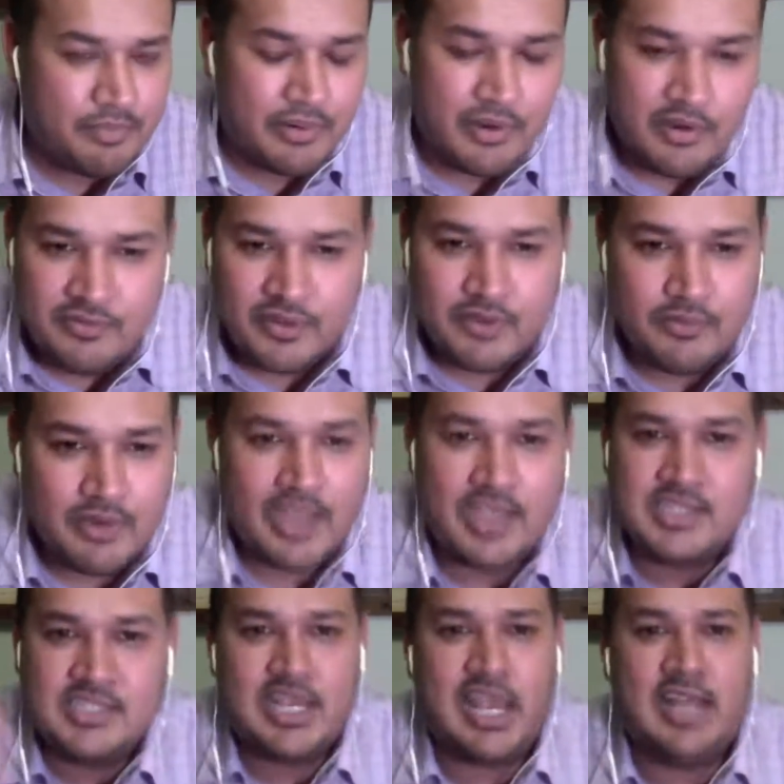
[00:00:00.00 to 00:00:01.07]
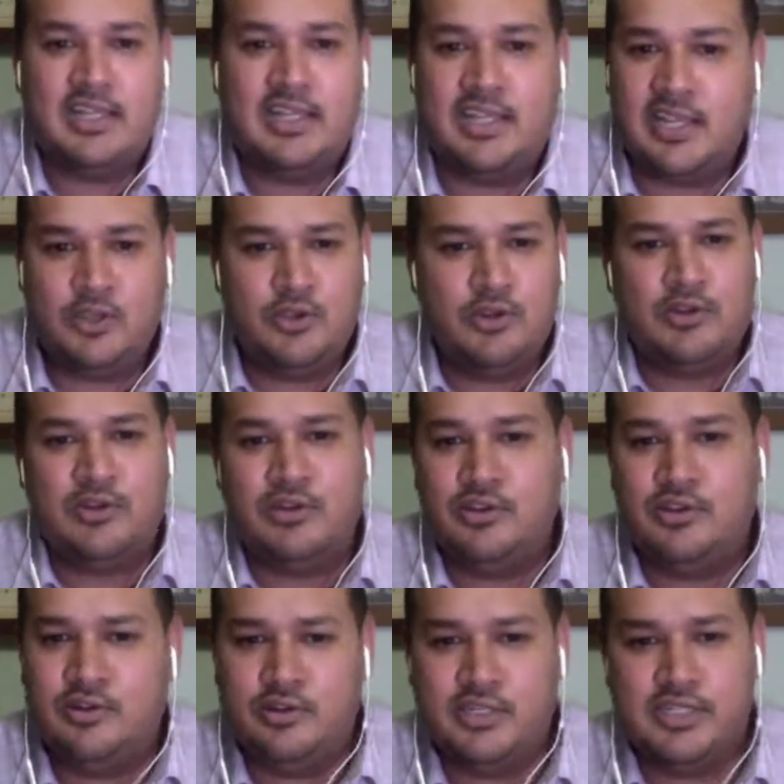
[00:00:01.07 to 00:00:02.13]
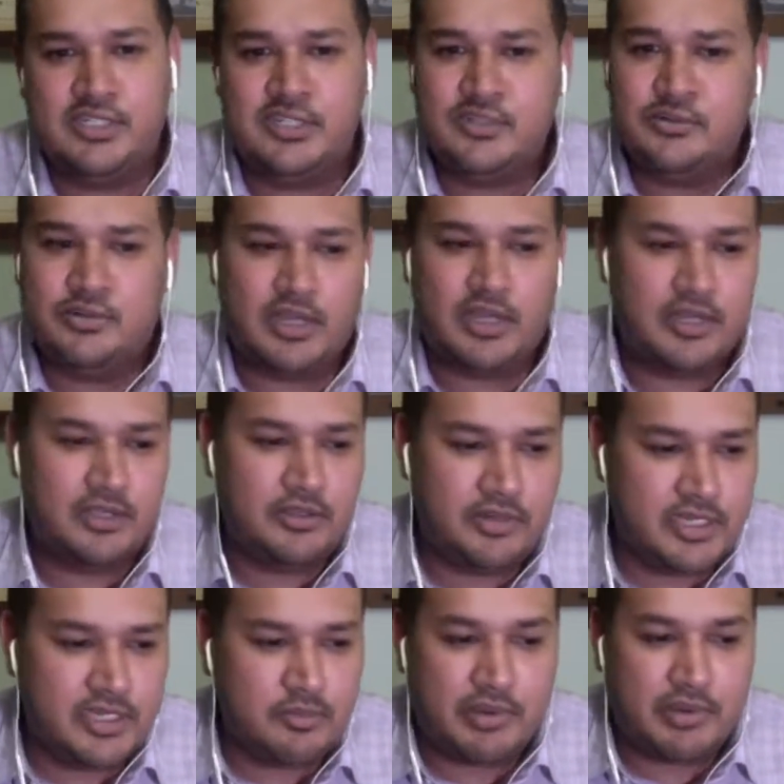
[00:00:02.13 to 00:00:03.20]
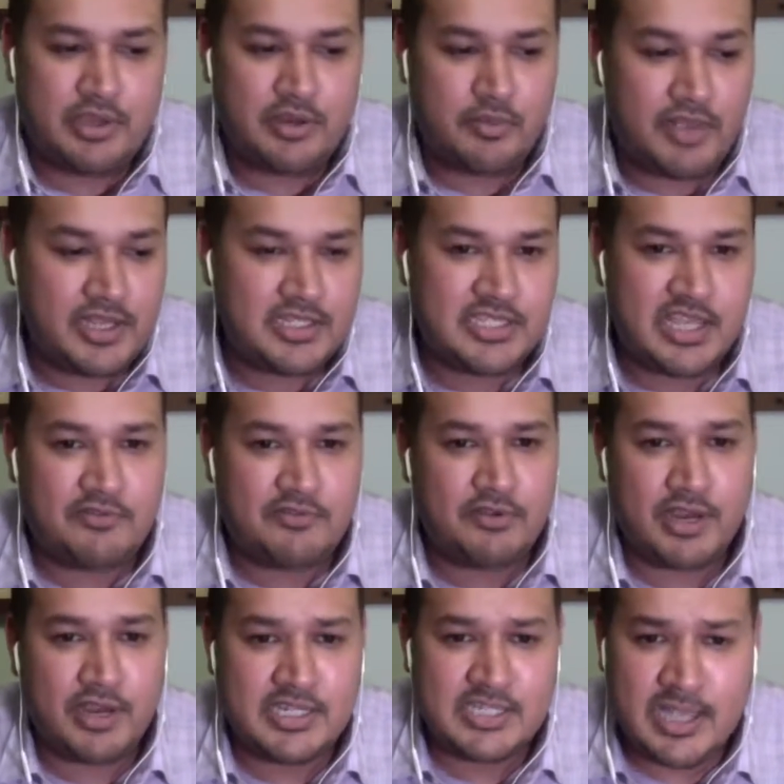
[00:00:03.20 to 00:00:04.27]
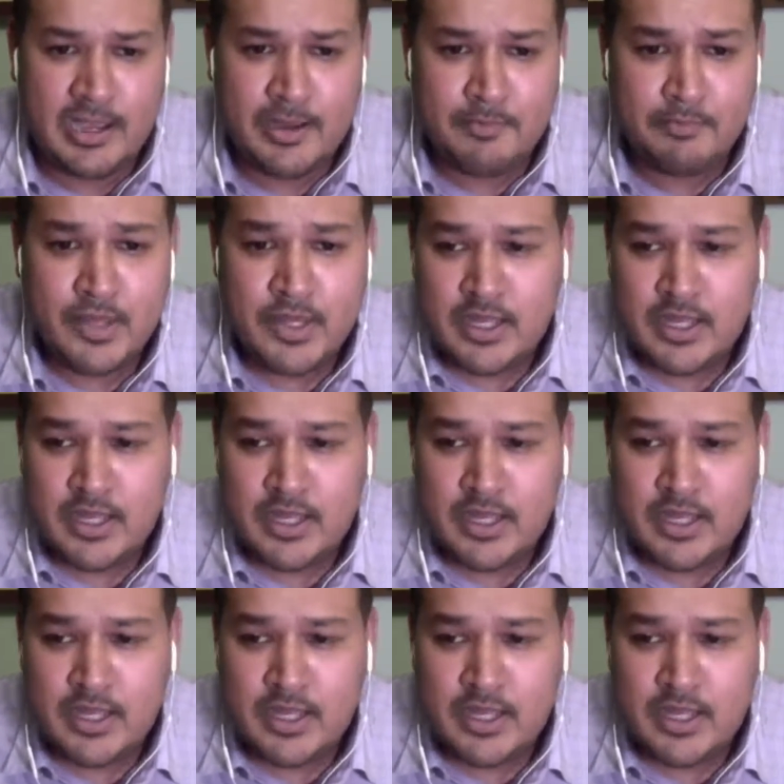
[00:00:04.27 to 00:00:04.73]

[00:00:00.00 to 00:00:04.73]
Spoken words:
perfect, right? Exactly. You don't need to break your bank to have a great time.